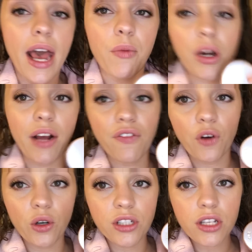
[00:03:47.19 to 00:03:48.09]
And when I
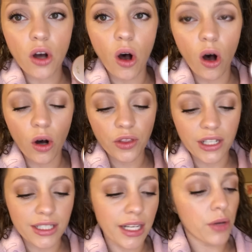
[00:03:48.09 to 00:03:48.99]
first hauled
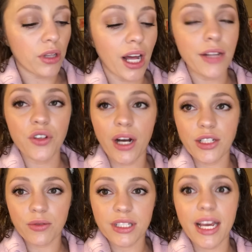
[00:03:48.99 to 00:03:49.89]
this, I know a lot of you
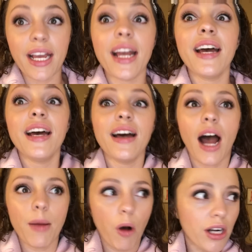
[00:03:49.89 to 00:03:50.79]
guys were saying
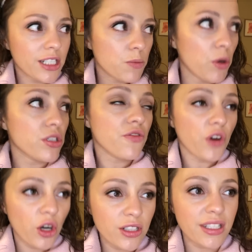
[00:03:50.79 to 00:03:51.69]
I bought exposed
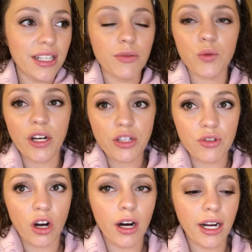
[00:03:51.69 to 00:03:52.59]
first and it was way too
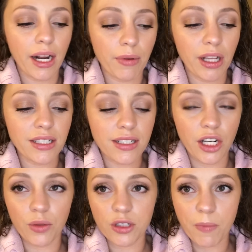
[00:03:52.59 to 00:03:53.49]
dark and I realized
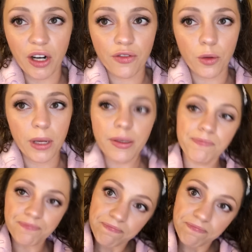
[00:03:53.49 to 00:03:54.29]
stunner was better for me.